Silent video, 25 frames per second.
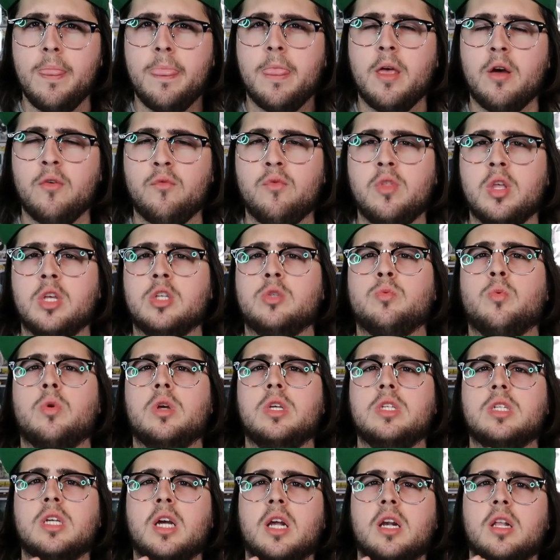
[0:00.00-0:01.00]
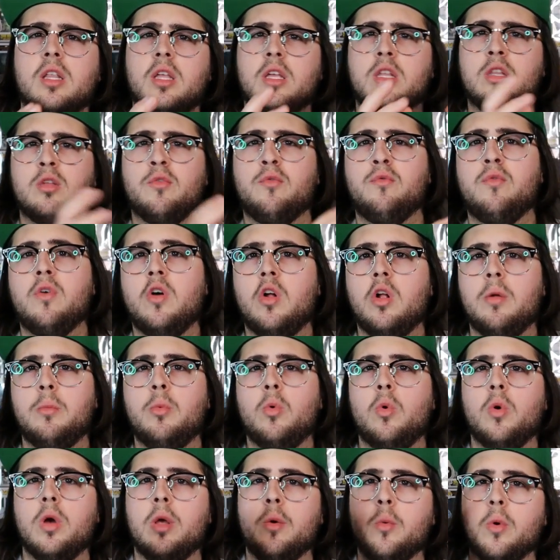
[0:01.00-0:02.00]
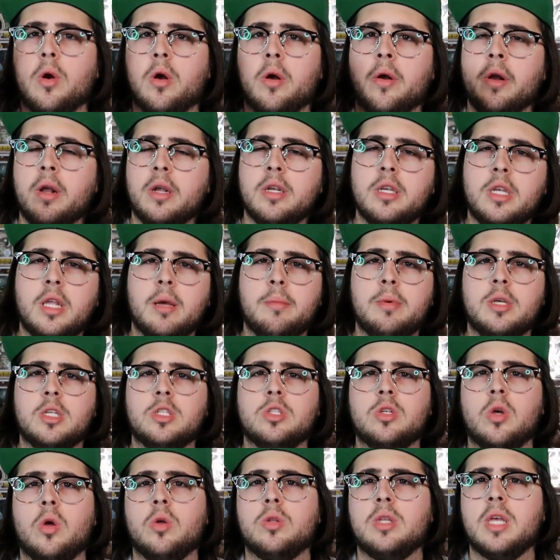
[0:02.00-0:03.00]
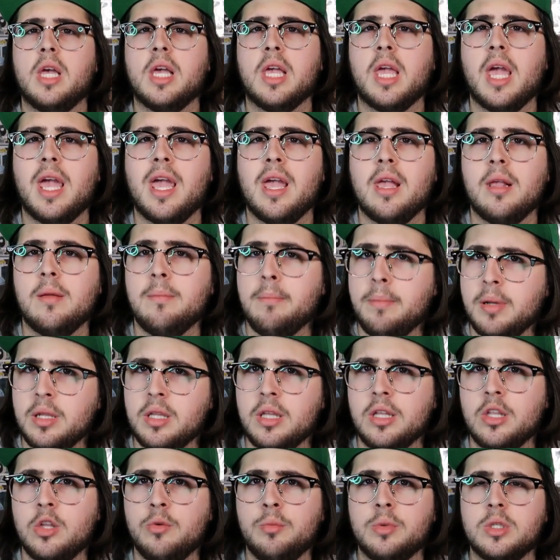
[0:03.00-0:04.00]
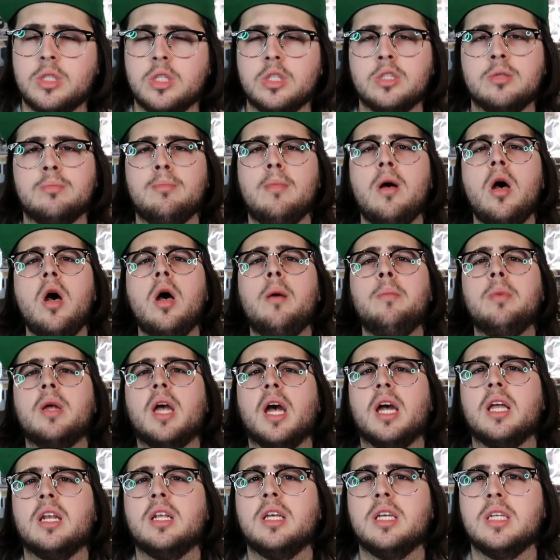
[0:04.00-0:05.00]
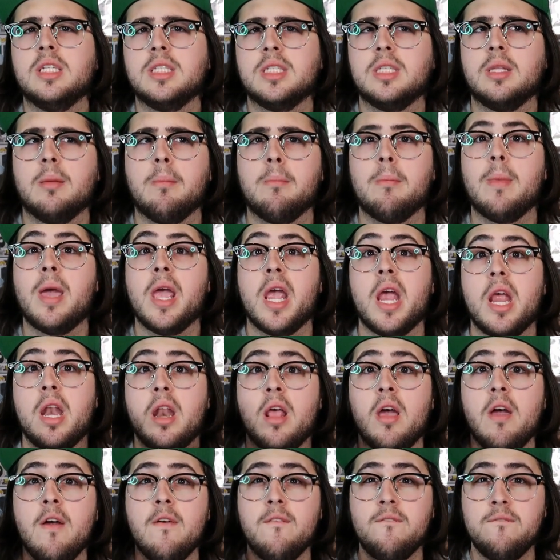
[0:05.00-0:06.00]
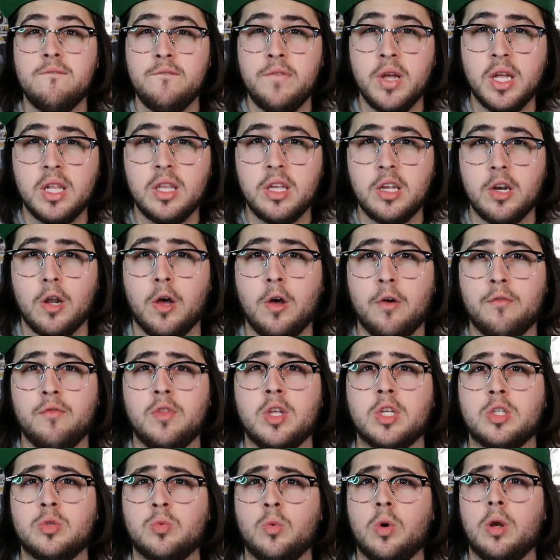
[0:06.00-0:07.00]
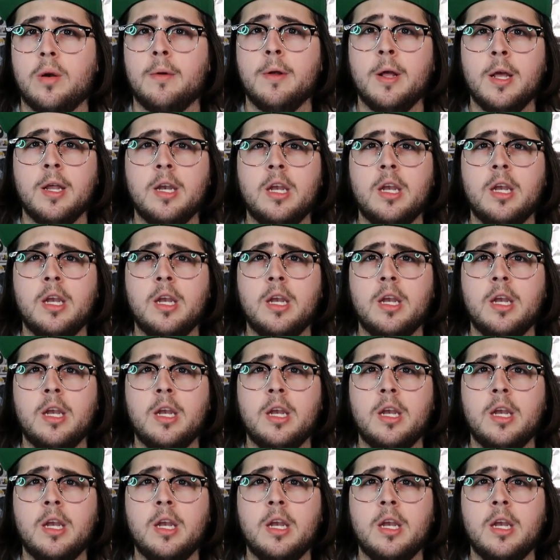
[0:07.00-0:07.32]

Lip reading: of this, where he's kind of like the fall boy, where Debbie Salt, aka Billy Loomis'S mom, kind of is the main villain of this one.